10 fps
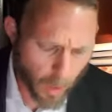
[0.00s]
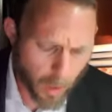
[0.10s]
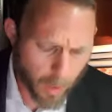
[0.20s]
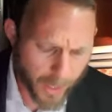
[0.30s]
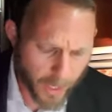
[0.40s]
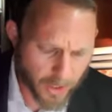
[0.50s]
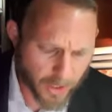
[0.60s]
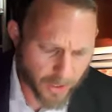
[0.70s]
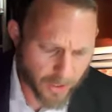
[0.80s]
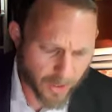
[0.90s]
because
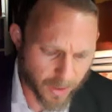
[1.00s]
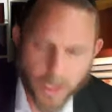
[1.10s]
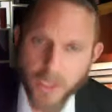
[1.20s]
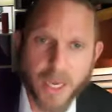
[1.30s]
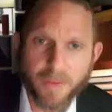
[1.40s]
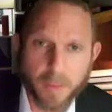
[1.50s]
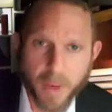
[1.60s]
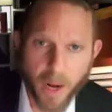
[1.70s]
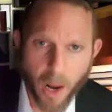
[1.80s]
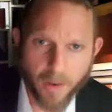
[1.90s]
this has given me
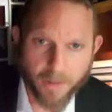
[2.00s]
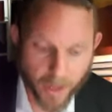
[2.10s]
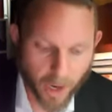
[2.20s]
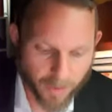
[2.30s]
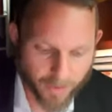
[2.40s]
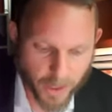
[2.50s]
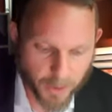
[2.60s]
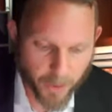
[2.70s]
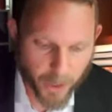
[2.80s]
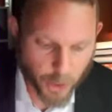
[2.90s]
a lot of
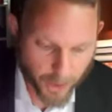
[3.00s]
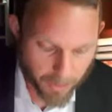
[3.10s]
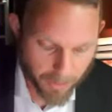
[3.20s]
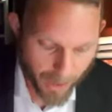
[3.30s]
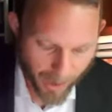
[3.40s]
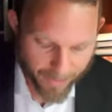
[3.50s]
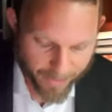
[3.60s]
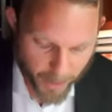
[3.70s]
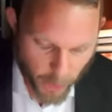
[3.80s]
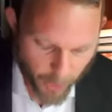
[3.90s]
inspiration in my life
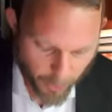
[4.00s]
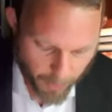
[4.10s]
in general,